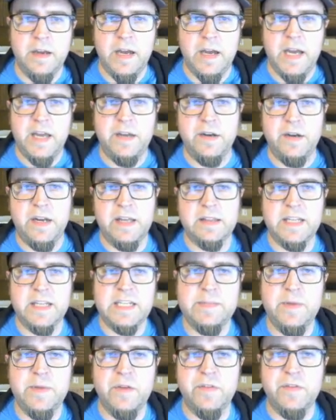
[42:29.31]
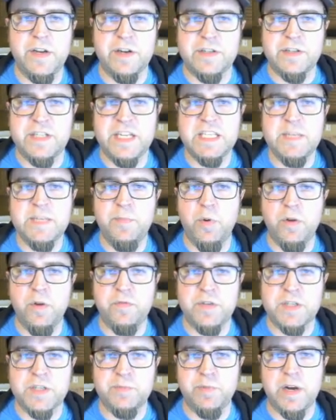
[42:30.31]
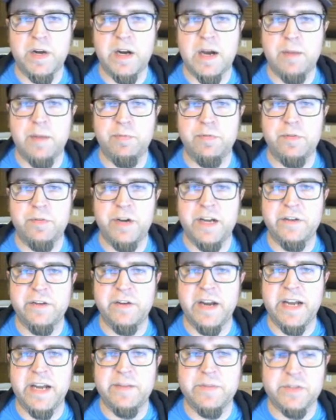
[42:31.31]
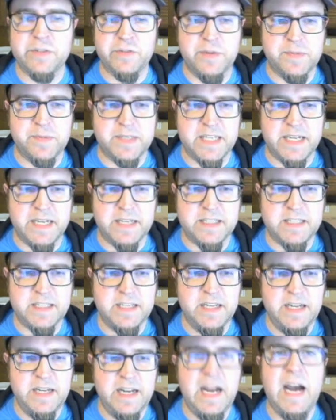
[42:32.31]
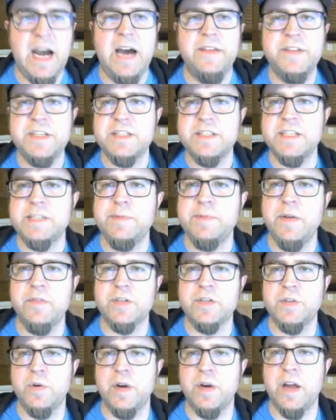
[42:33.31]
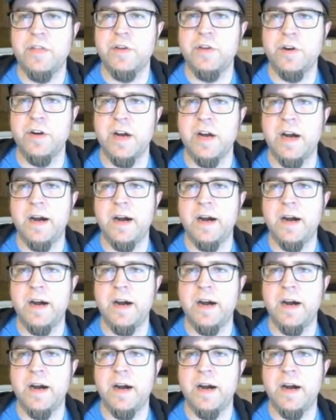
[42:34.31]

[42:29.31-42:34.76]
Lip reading: it links me over here. See support for spread operator in ECMAScript 6. And this links me over to another